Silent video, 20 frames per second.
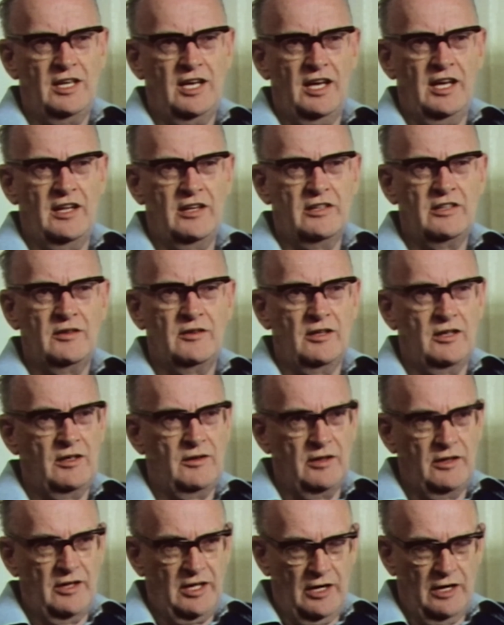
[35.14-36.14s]
and
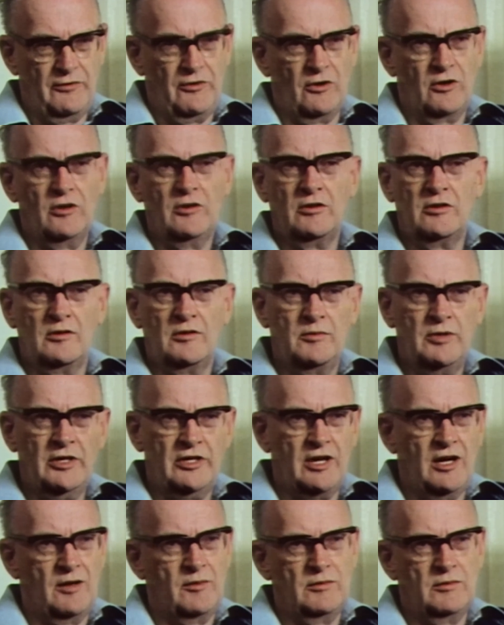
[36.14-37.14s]
therefore
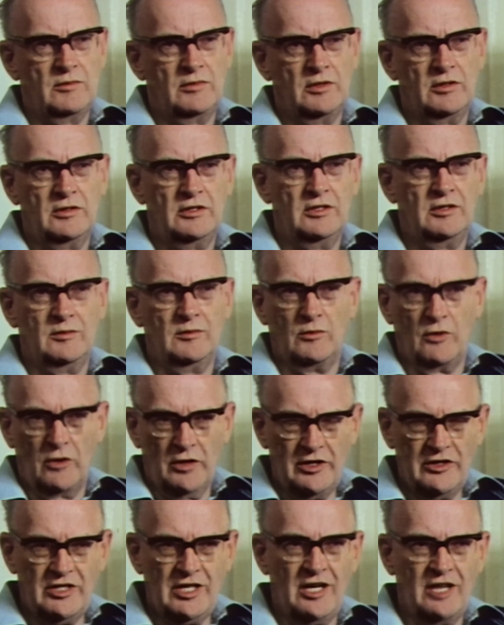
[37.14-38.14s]
become more
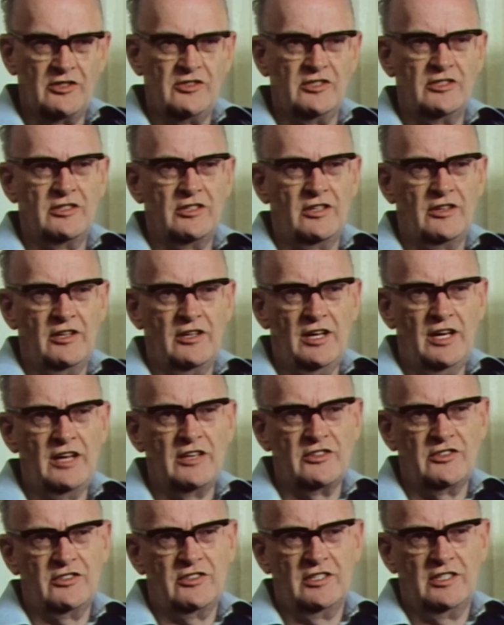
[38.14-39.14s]
intelligent than
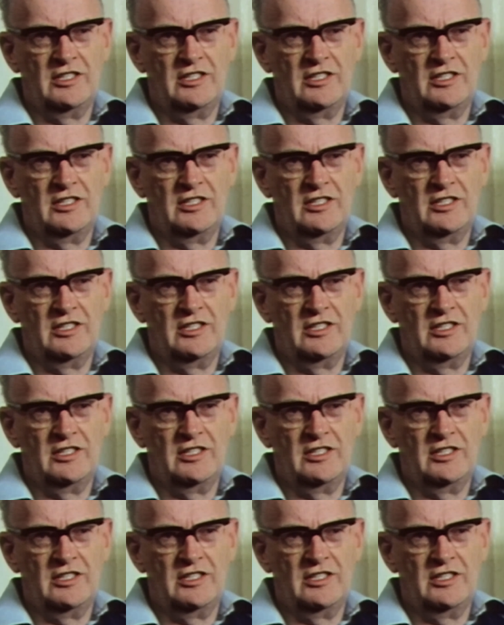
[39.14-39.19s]
us.